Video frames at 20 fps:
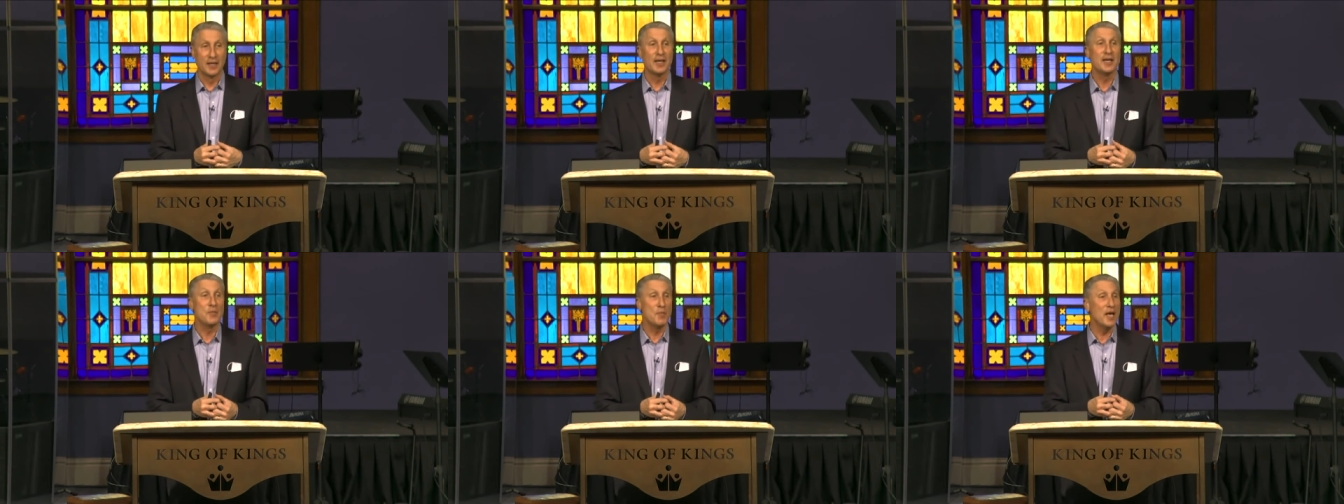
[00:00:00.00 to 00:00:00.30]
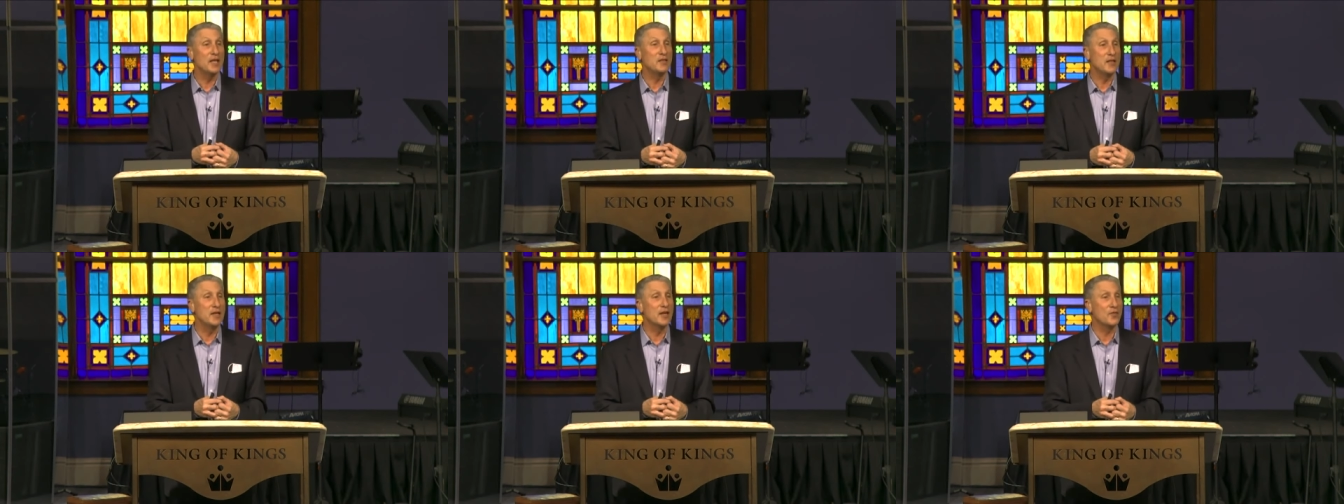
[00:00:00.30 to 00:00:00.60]
He
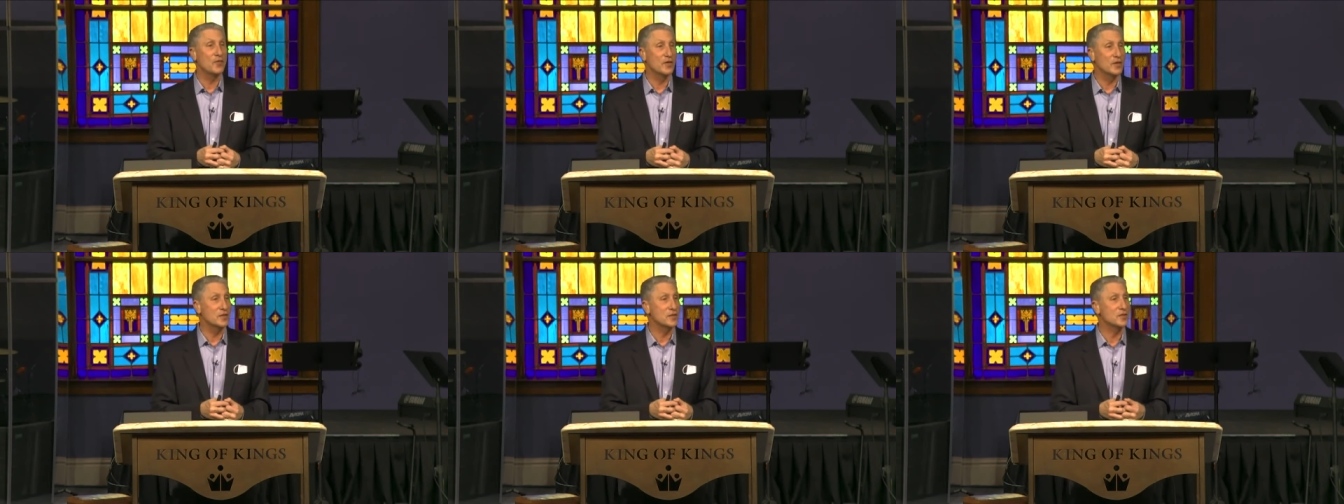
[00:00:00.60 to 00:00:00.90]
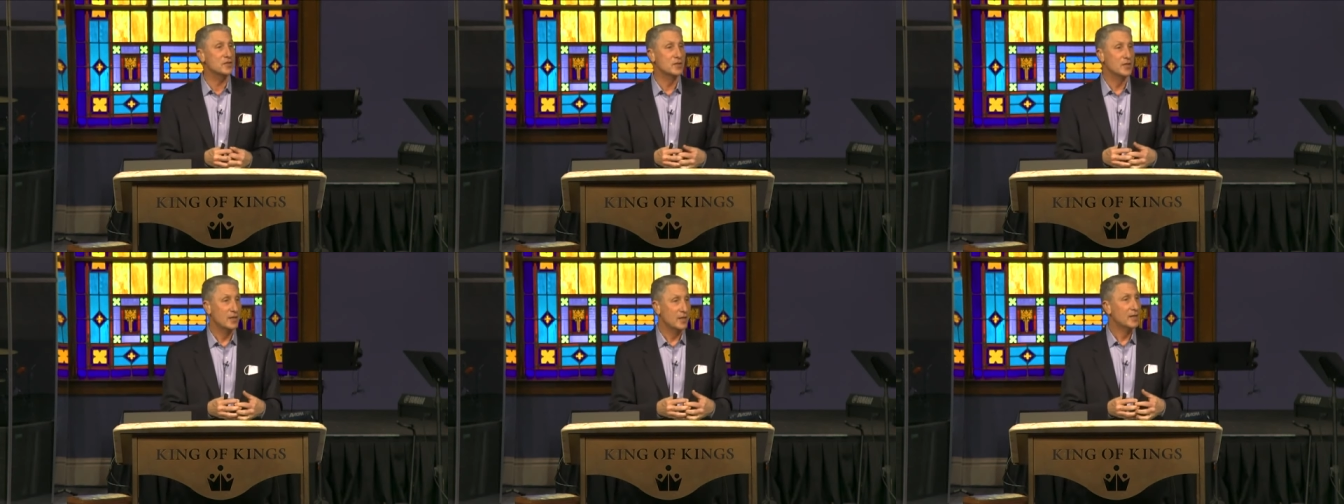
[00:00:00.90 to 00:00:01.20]
made the
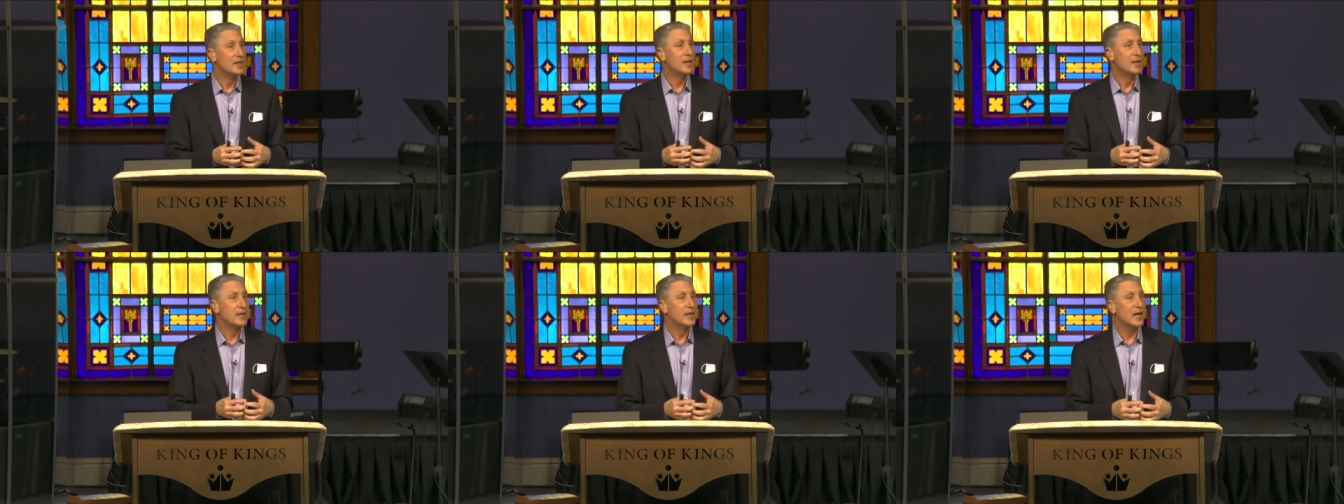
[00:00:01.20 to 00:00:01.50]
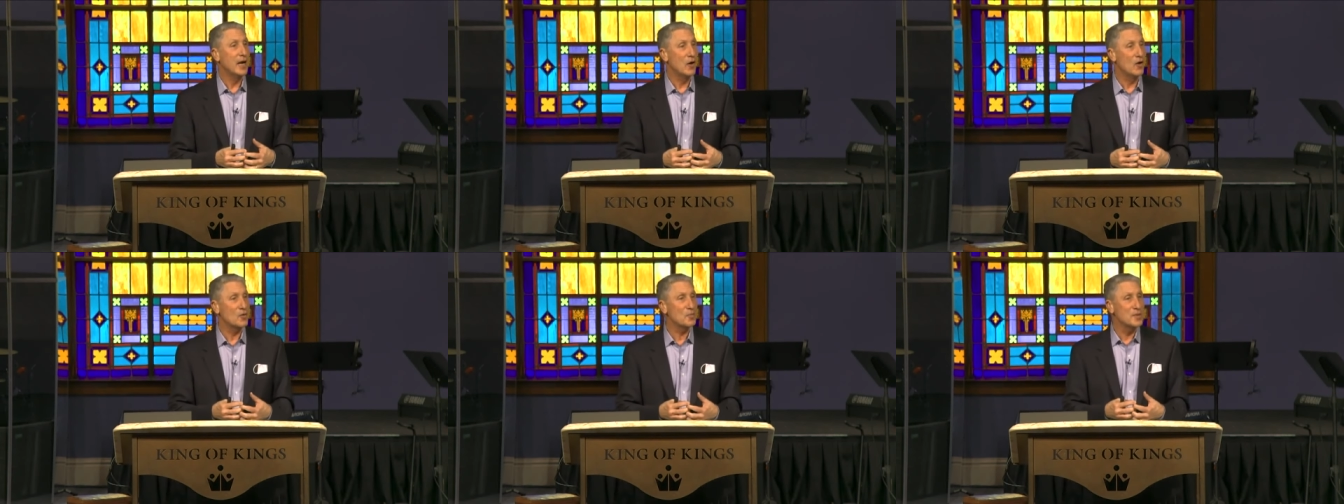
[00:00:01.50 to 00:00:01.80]
difference.
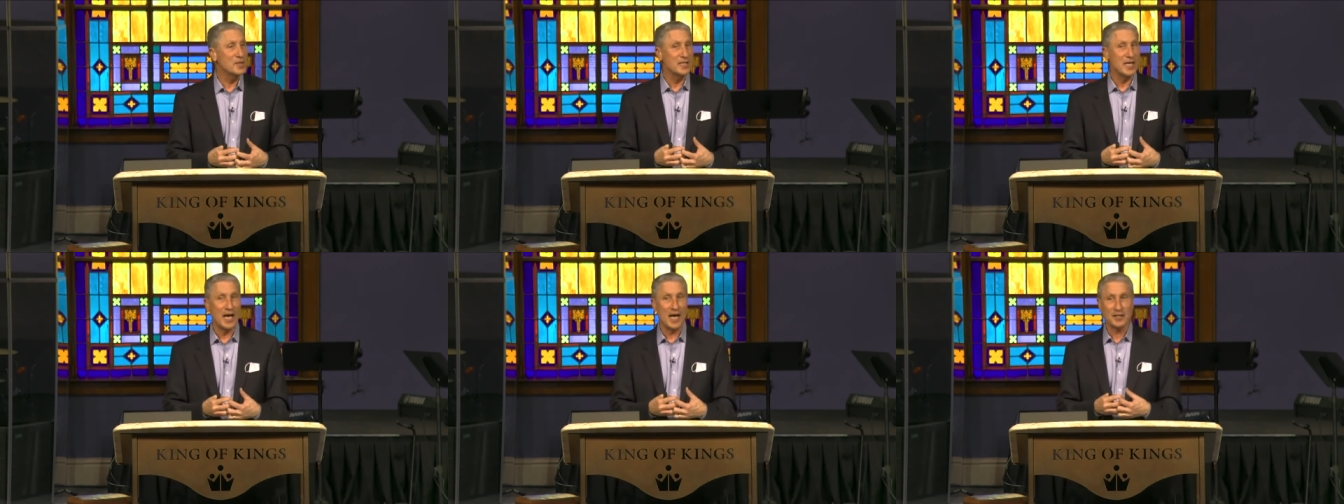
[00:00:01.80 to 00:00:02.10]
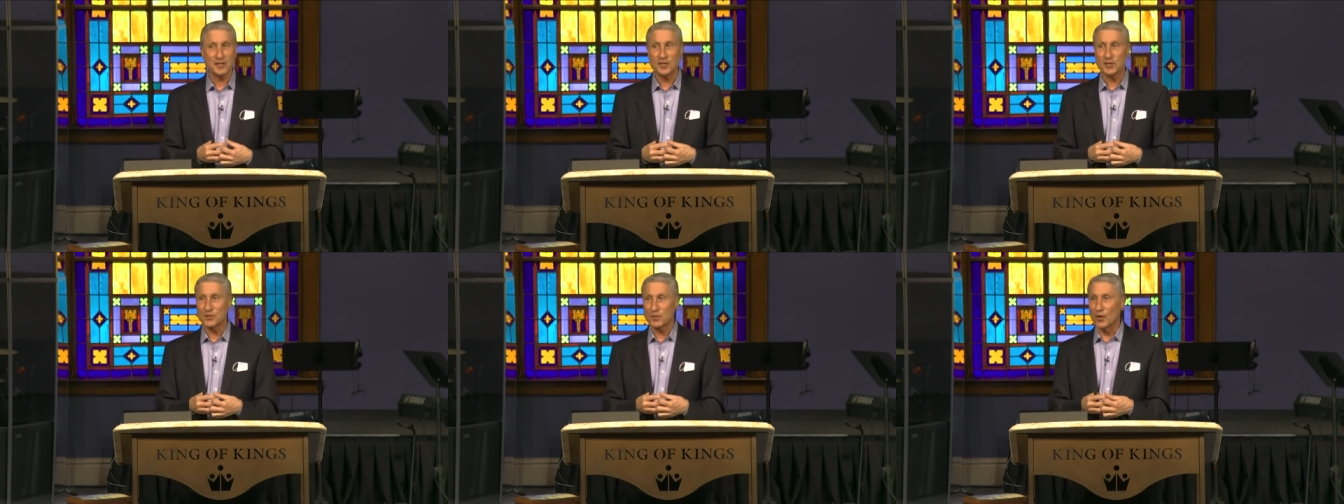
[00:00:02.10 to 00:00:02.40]
Eric
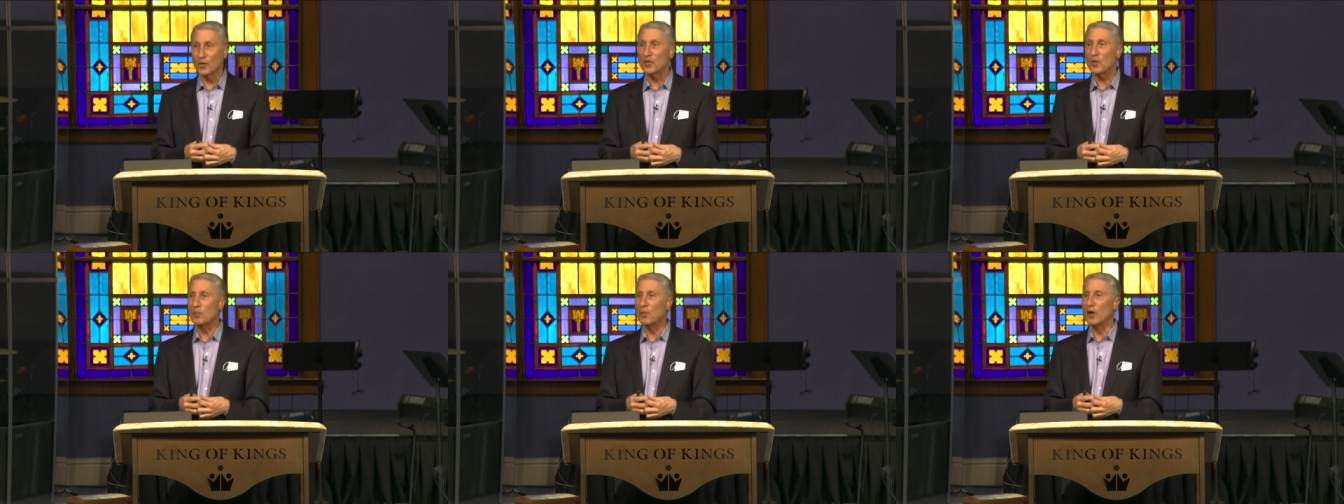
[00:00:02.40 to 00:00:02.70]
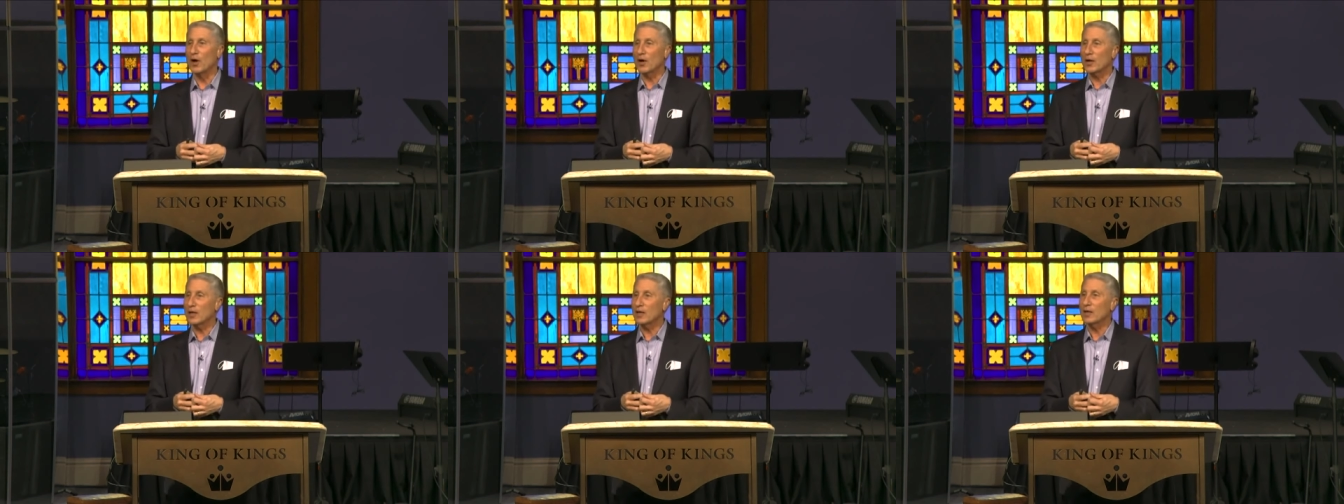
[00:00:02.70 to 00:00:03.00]
Metaxas wrote the
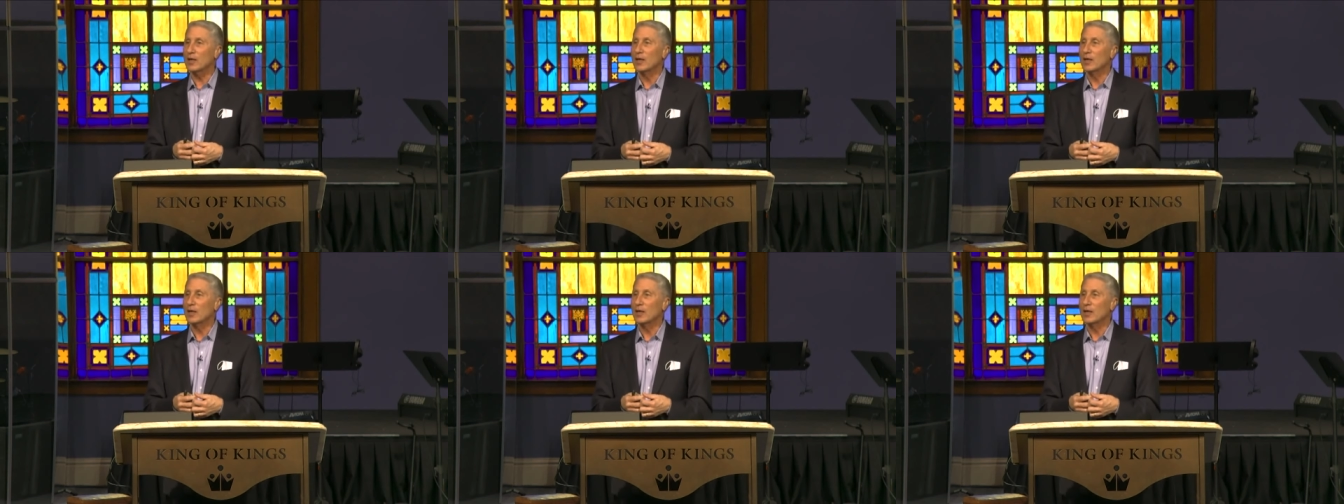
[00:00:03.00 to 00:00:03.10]
book.